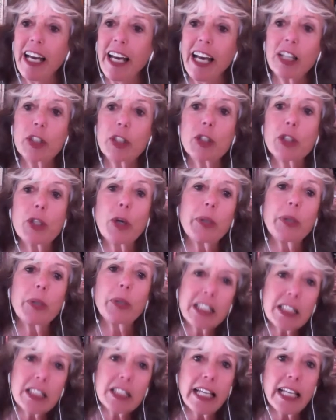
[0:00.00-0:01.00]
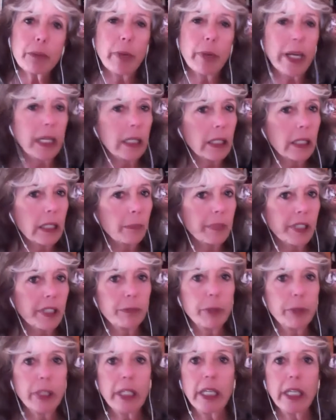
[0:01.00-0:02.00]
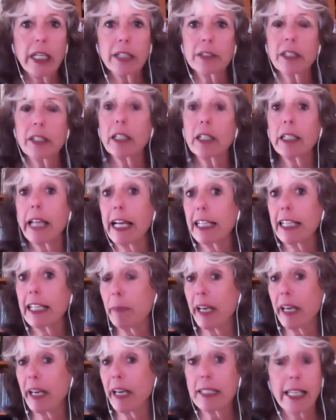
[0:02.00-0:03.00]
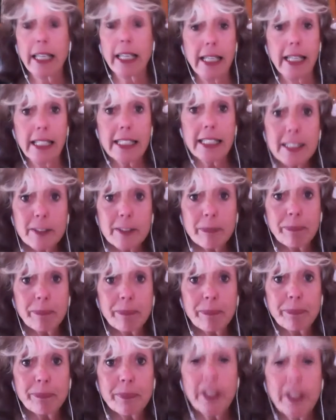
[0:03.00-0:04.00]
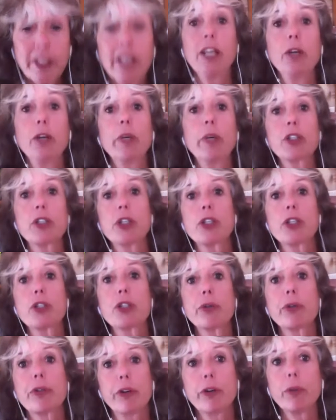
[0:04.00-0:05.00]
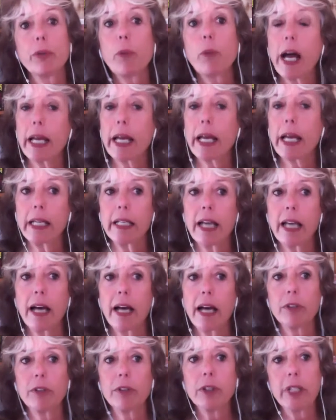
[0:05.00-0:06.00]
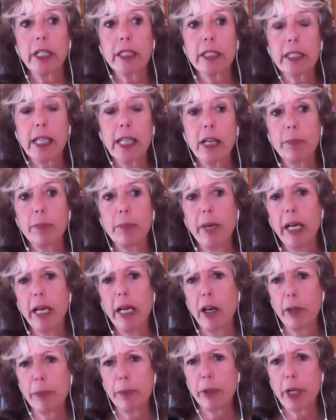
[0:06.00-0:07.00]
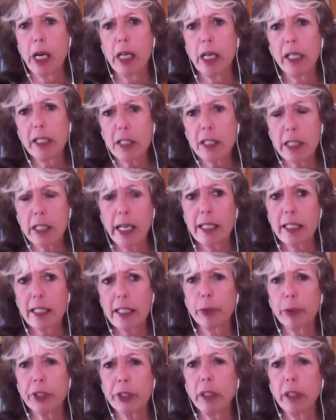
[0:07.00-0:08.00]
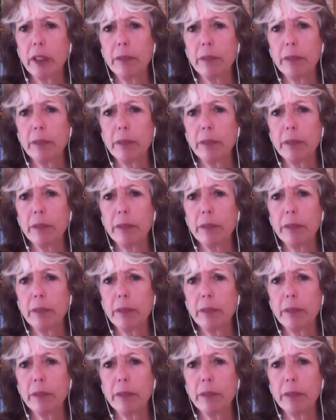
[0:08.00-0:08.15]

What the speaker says: So let's segue a little bit, if we can, to The Last Best Kiss, which is your third YA novel, and that's out by HarperCollins. Yes, Harper Teen?